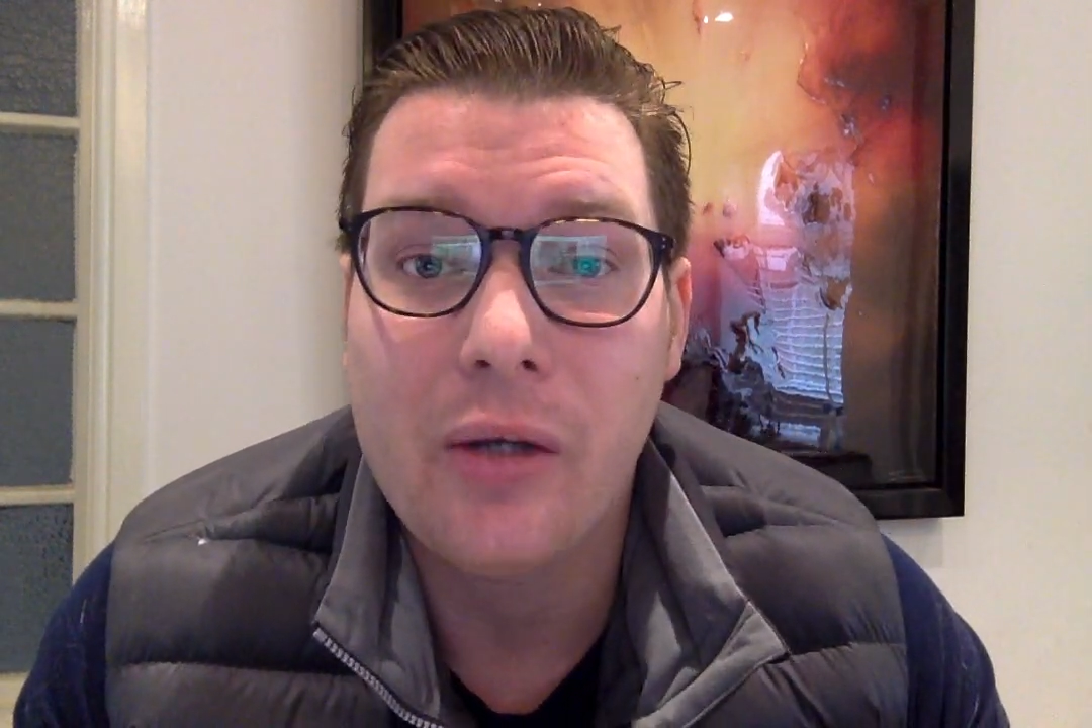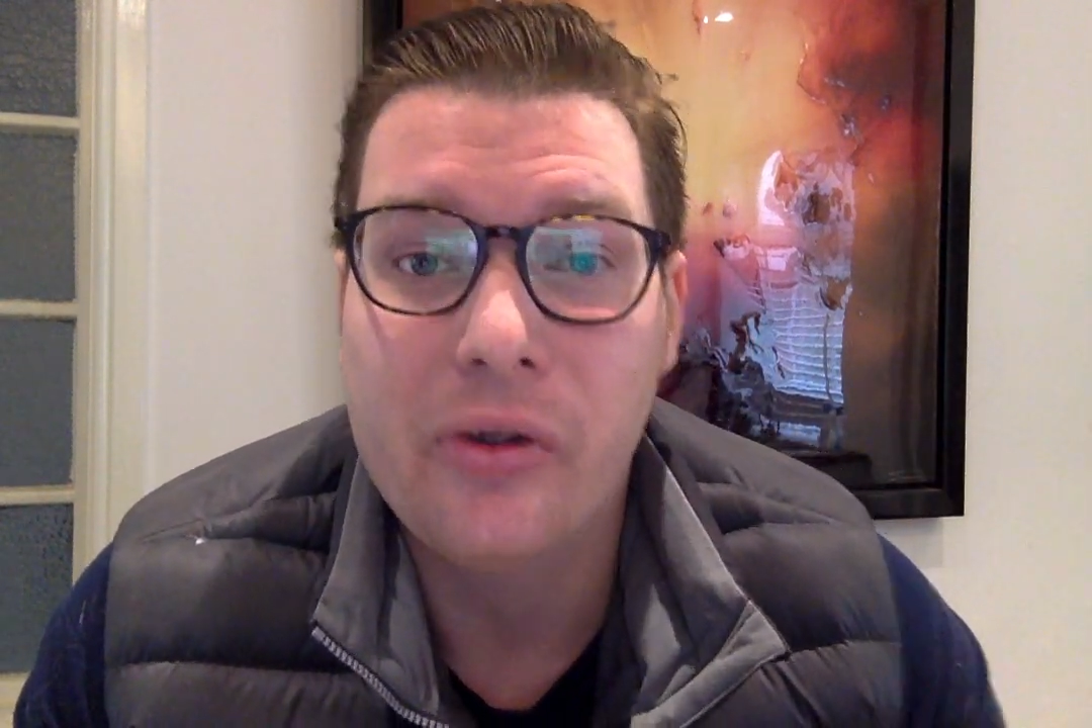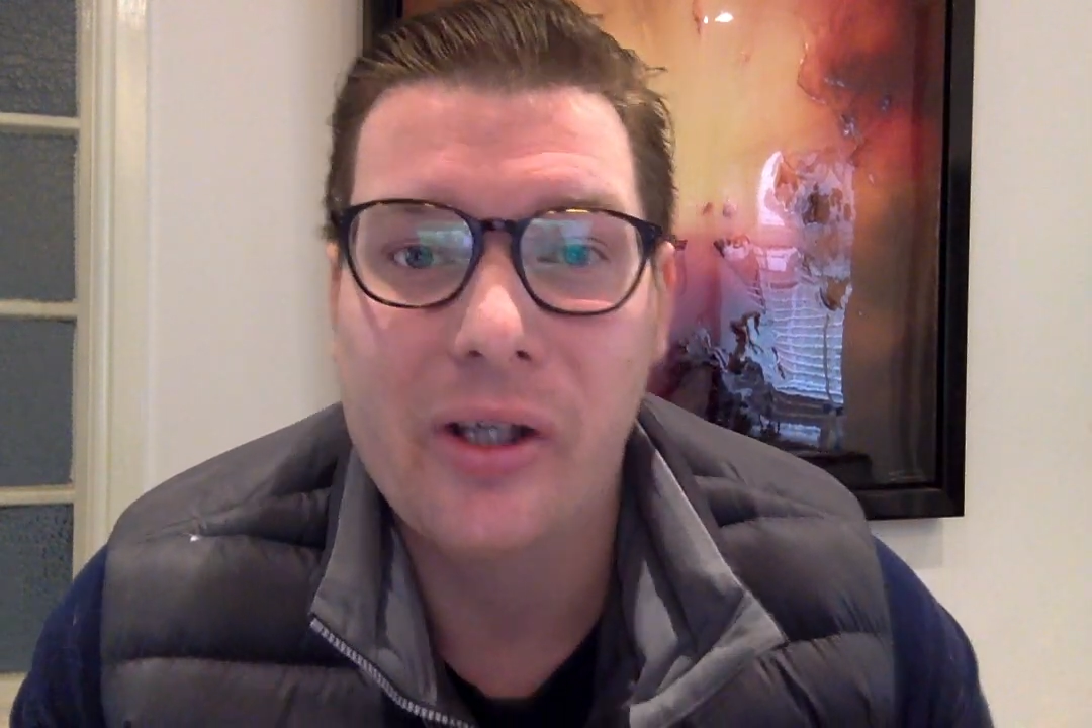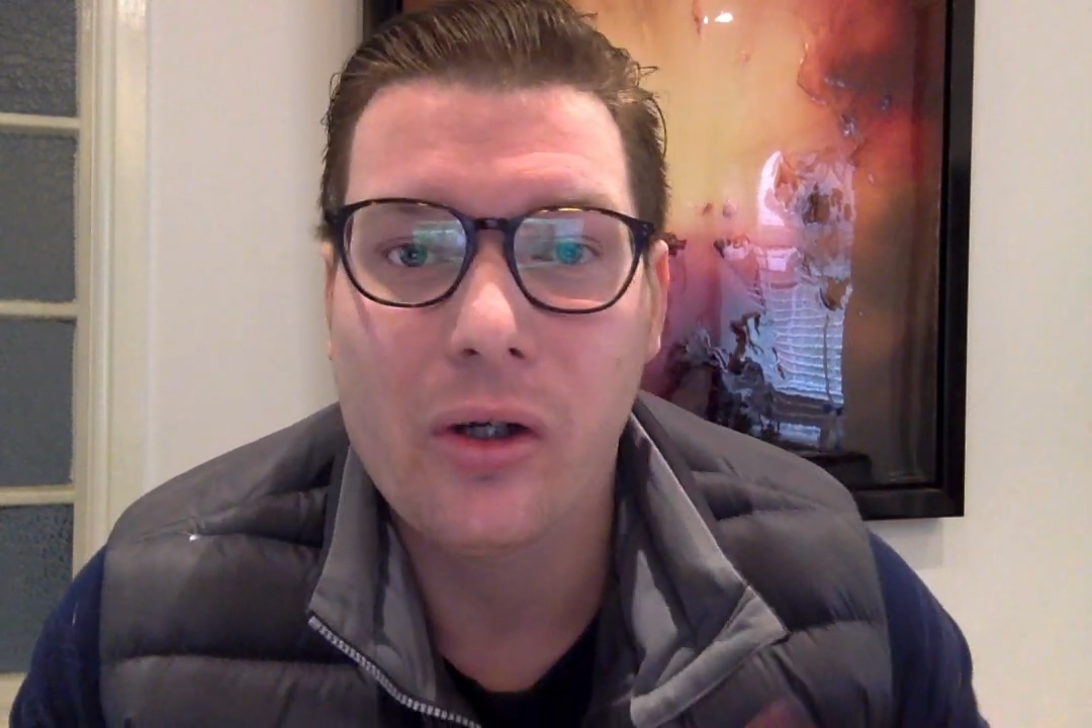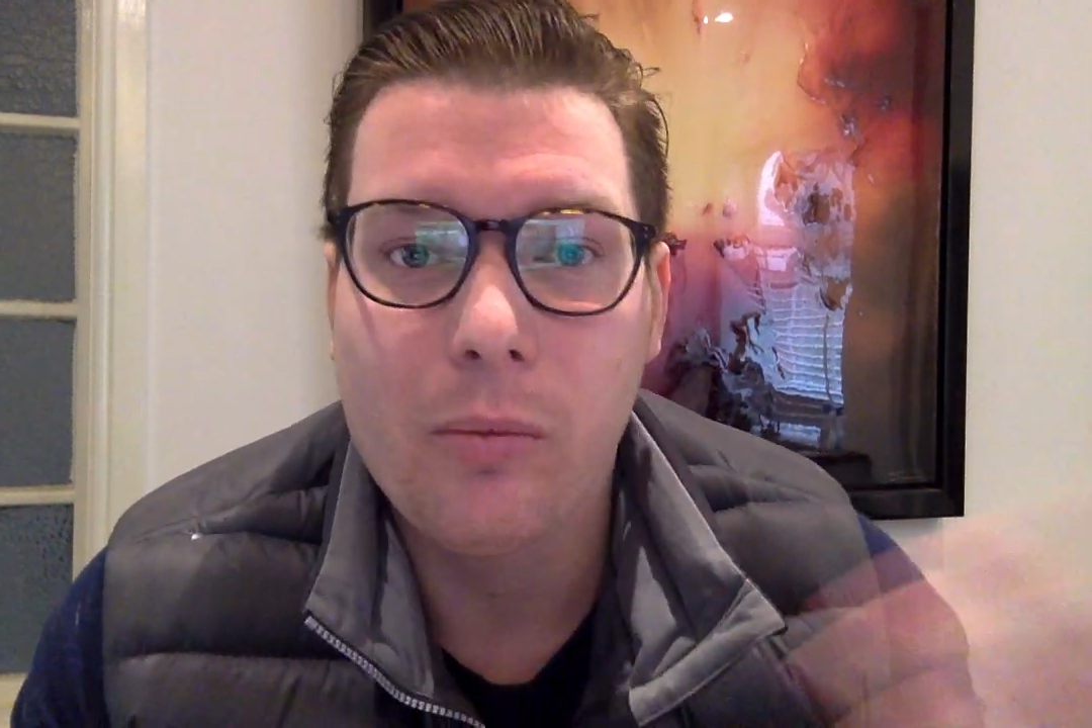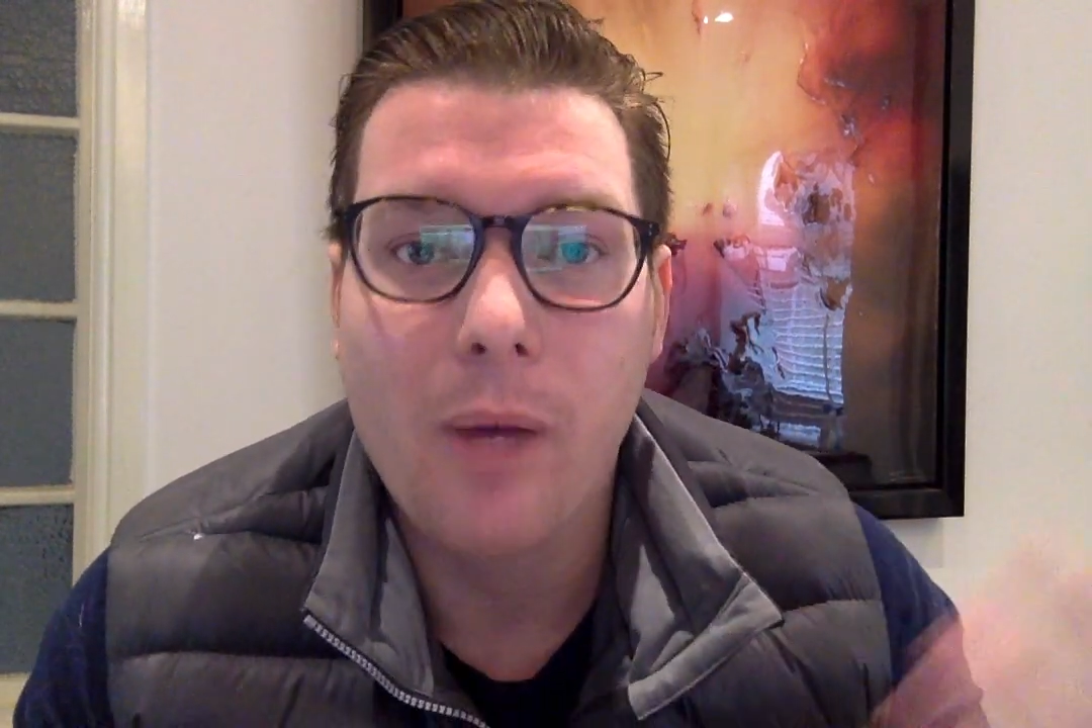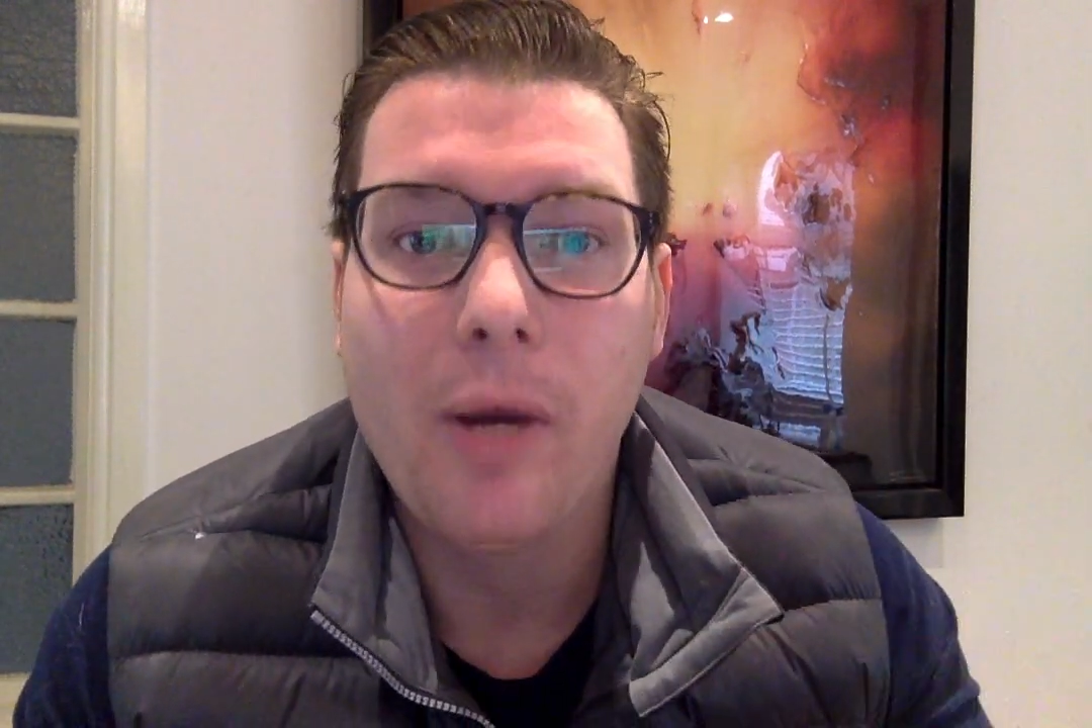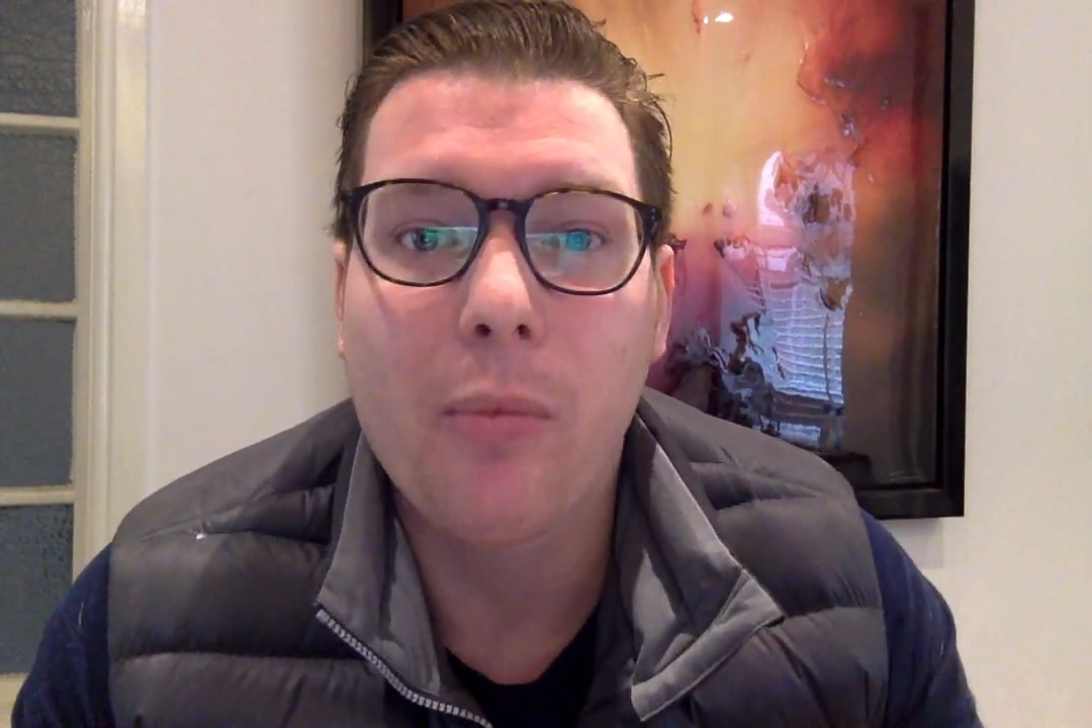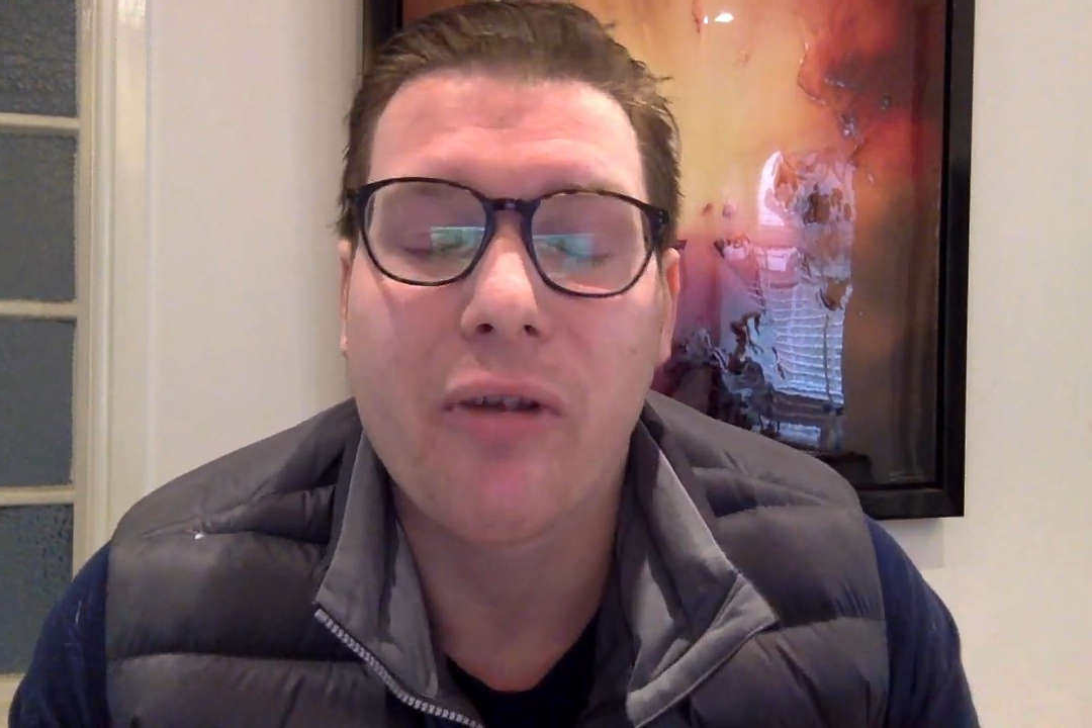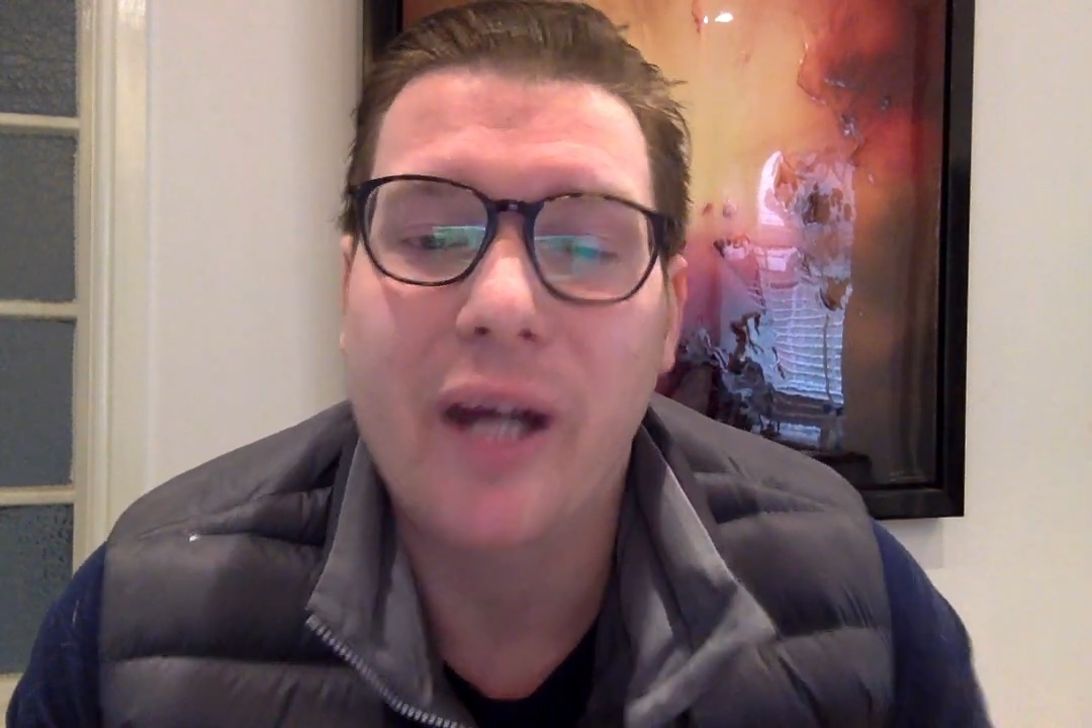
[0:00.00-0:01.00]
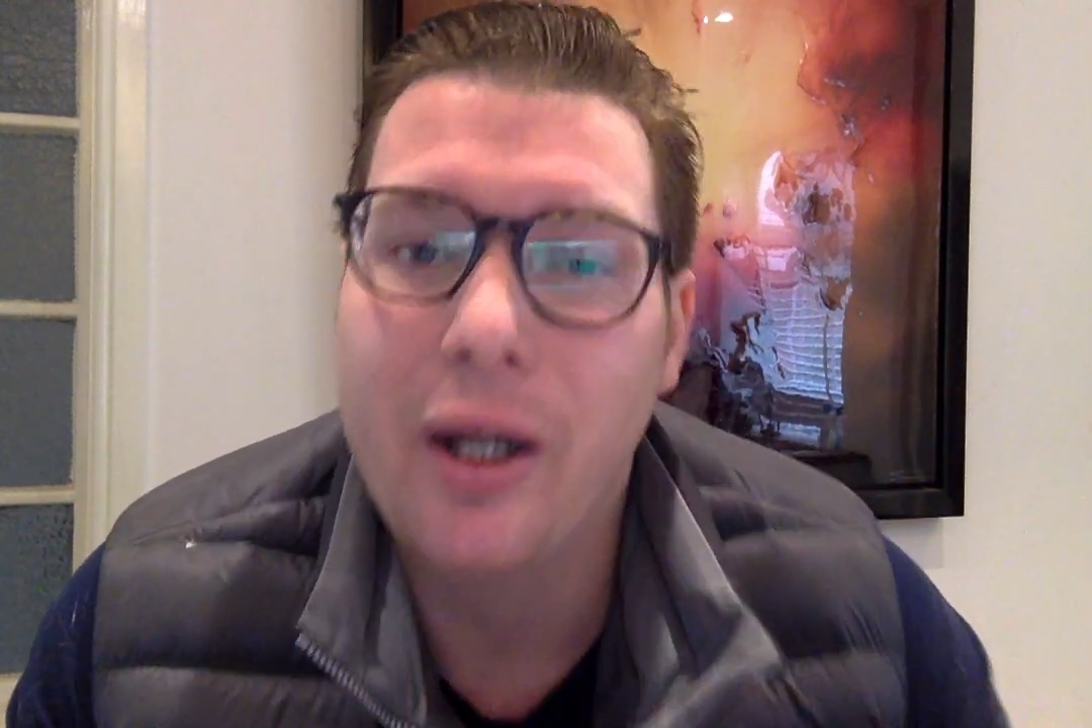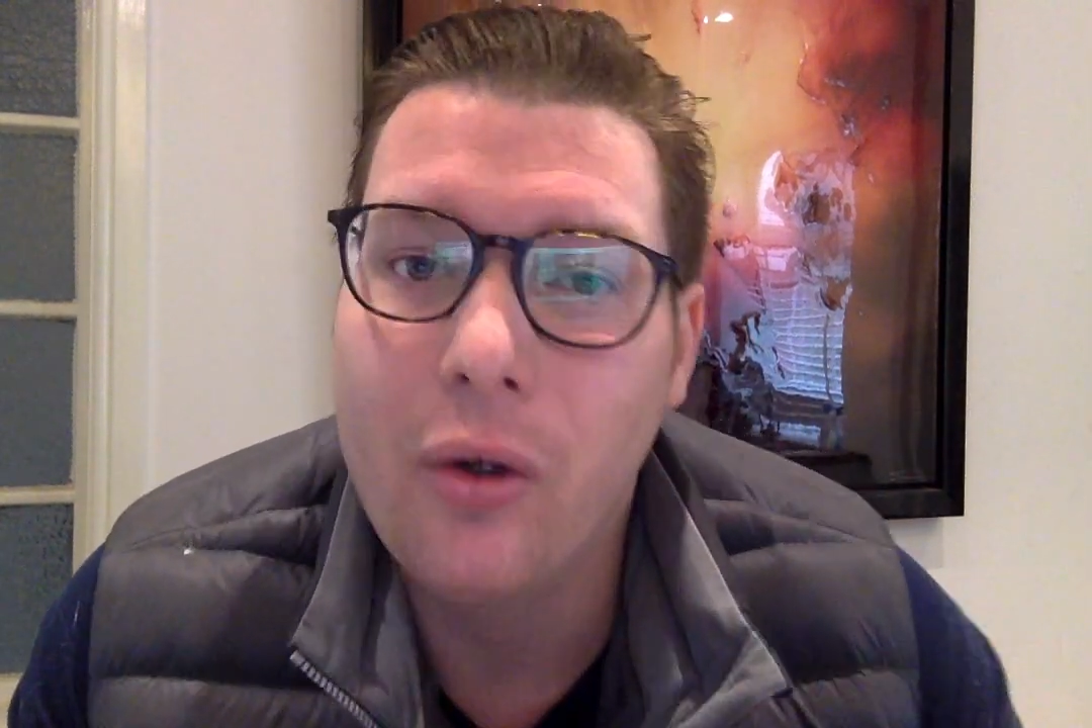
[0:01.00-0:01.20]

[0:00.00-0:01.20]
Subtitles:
single mum upbringing